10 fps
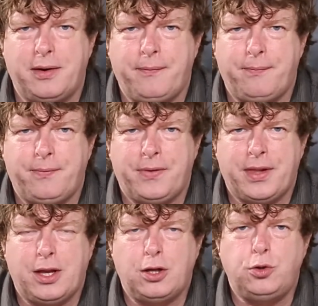
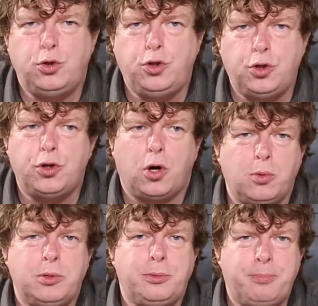You should
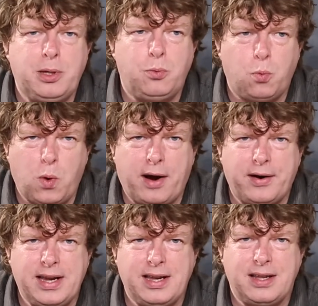always be
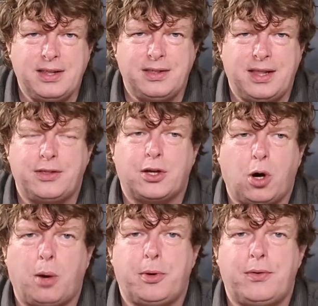wary that the
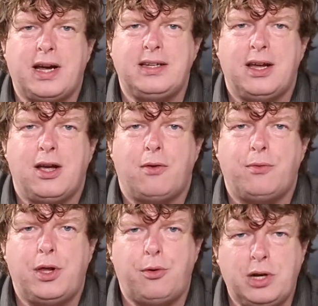copyright
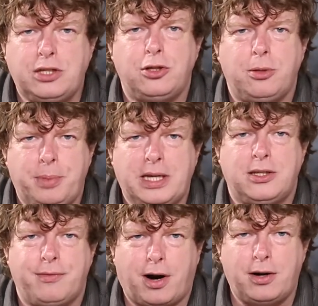for the original
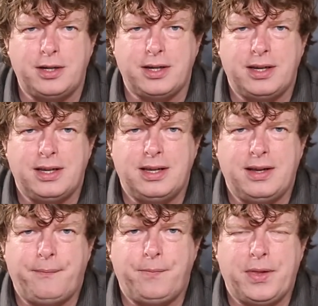piece of art
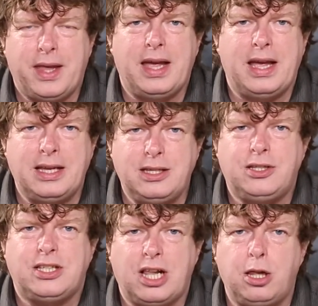
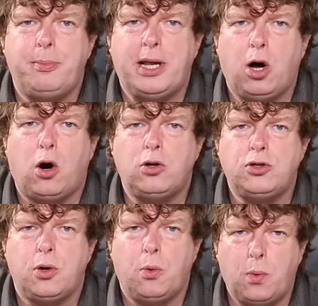still
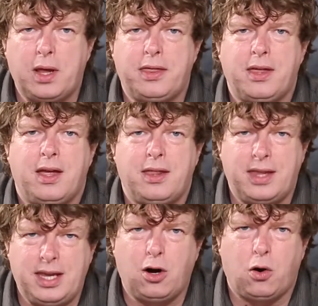belongs with
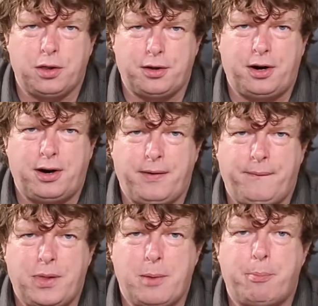the author,
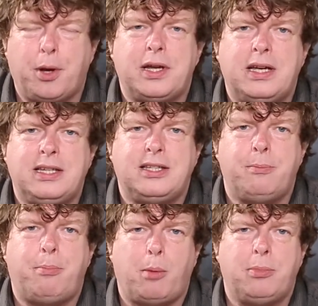but it is
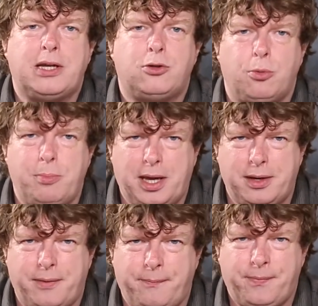in public domain.